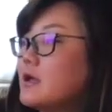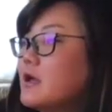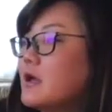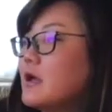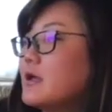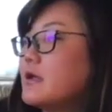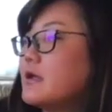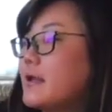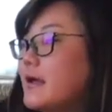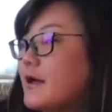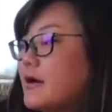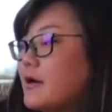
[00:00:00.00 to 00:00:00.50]

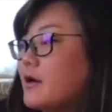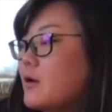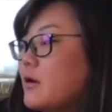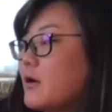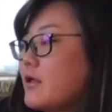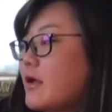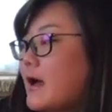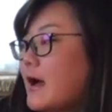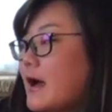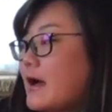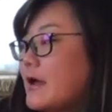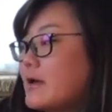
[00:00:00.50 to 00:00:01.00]
Now,
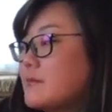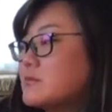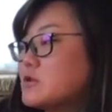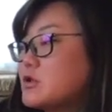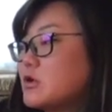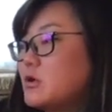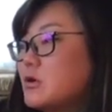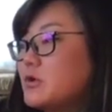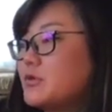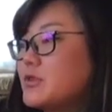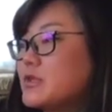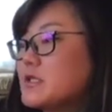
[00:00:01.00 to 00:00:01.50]
I am
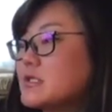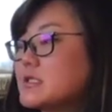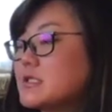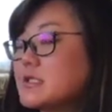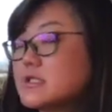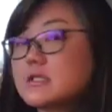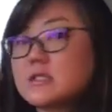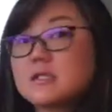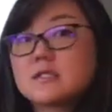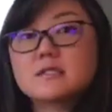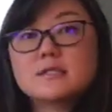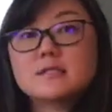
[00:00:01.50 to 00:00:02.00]
told this is
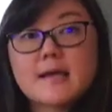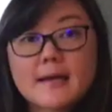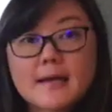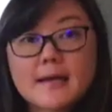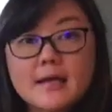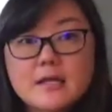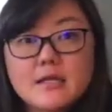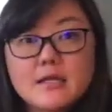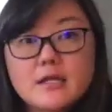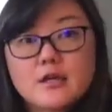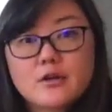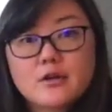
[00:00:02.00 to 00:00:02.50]
the second
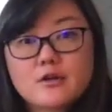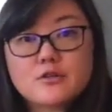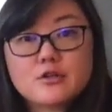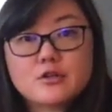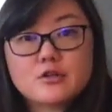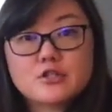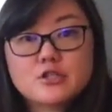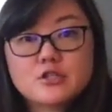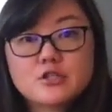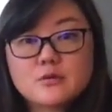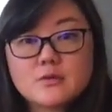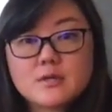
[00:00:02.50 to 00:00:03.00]
year they're
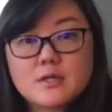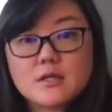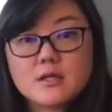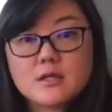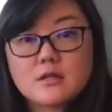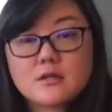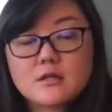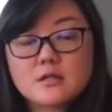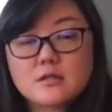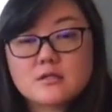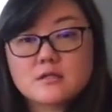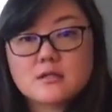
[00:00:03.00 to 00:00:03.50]
doing
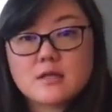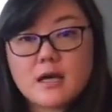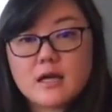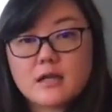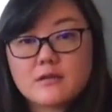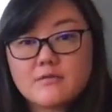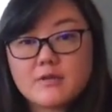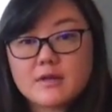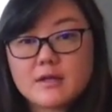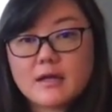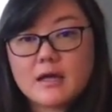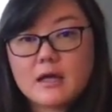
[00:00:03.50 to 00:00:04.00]
this
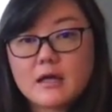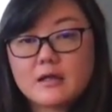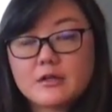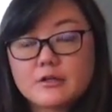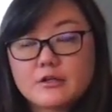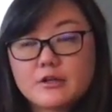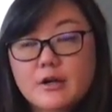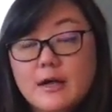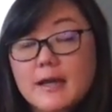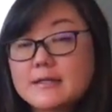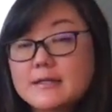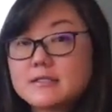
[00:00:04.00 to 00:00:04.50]
Advent Calendar.
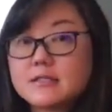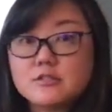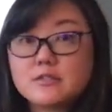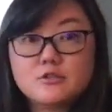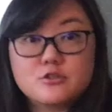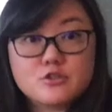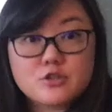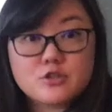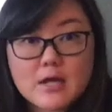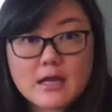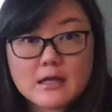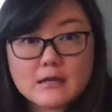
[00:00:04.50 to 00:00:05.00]
I didn't
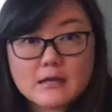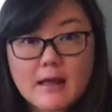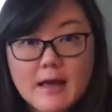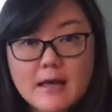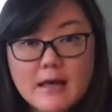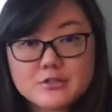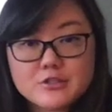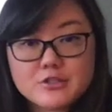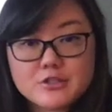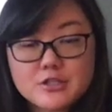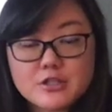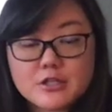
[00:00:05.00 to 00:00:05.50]
try
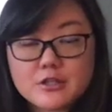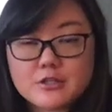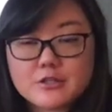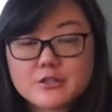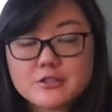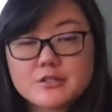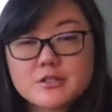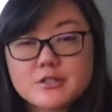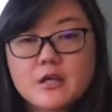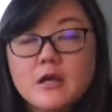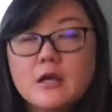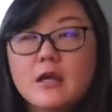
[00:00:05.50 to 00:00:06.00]
last year's.
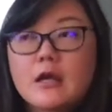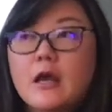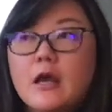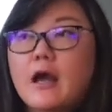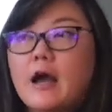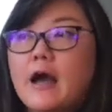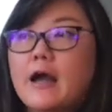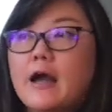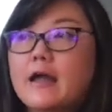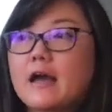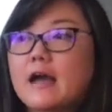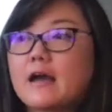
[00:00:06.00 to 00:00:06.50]
I
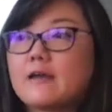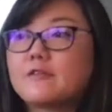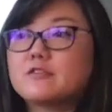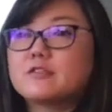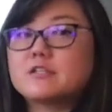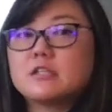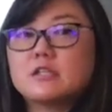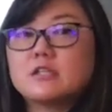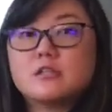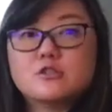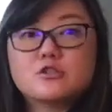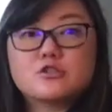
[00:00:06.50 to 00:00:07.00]
have
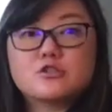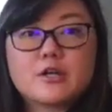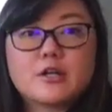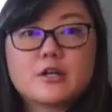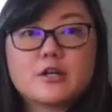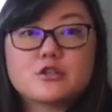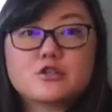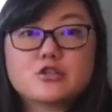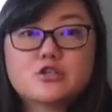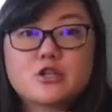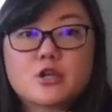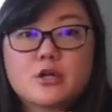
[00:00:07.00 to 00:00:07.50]
seen Trader
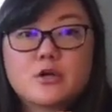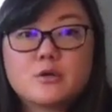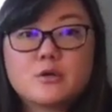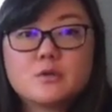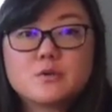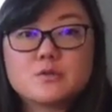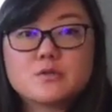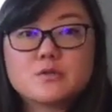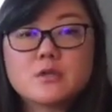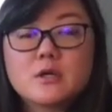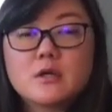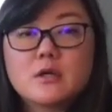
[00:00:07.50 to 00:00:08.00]

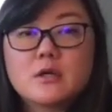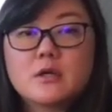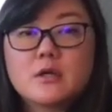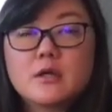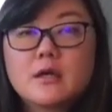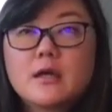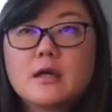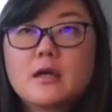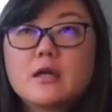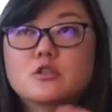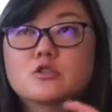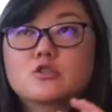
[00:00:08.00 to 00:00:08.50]
Joe's
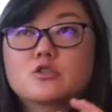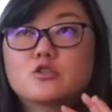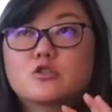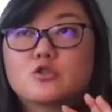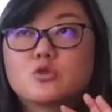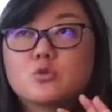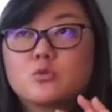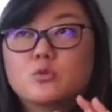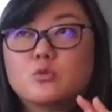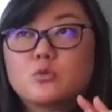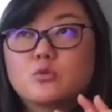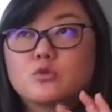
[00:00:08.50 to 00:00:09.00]

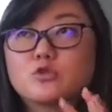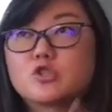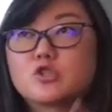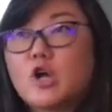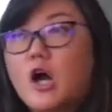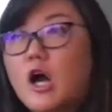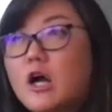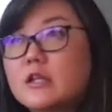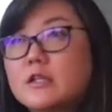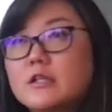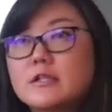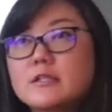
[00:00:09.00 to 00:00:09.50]

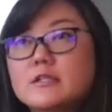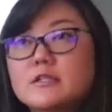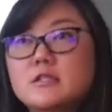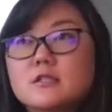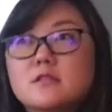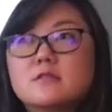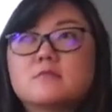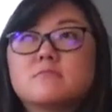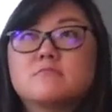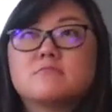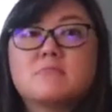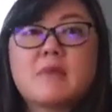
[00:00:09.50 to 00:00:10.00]
chocolate
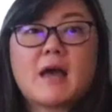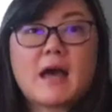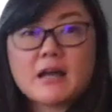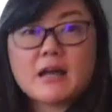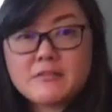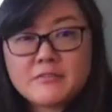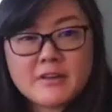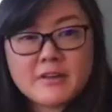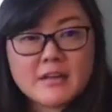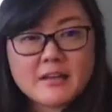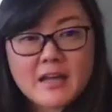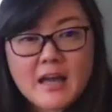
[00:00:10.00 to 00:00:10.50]

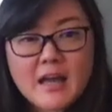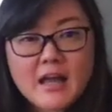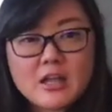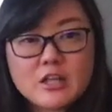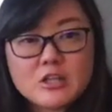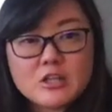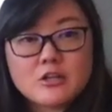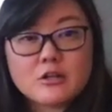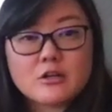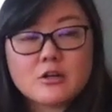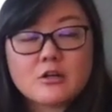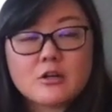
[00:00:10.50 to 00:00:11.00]
Advent
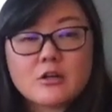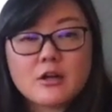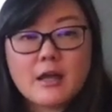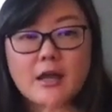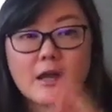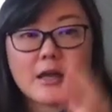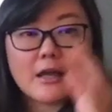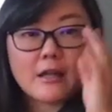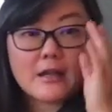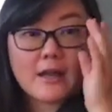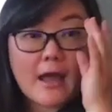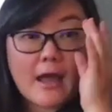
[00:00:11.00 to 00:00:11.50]
Calendar
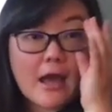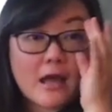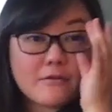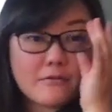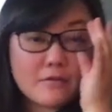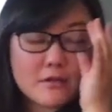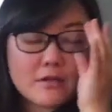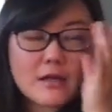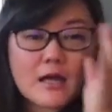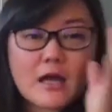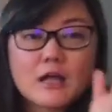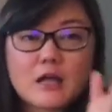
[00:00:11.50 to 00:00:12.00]
and Advent
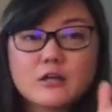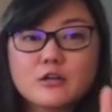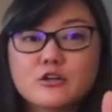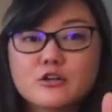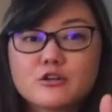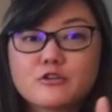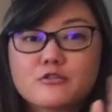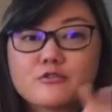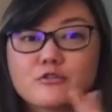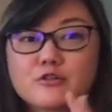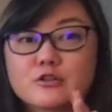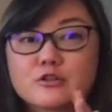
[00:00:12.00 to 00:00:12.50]
Calendar
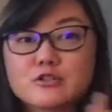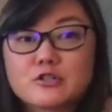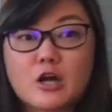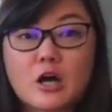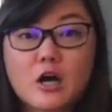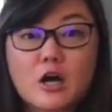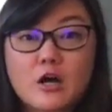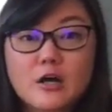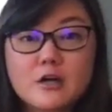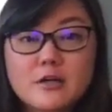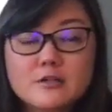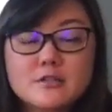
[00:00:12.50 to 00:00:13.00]
for
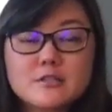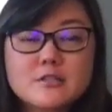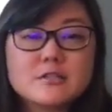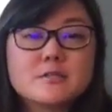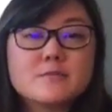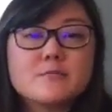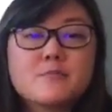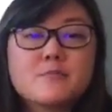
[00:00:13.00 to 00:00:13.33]
dogs.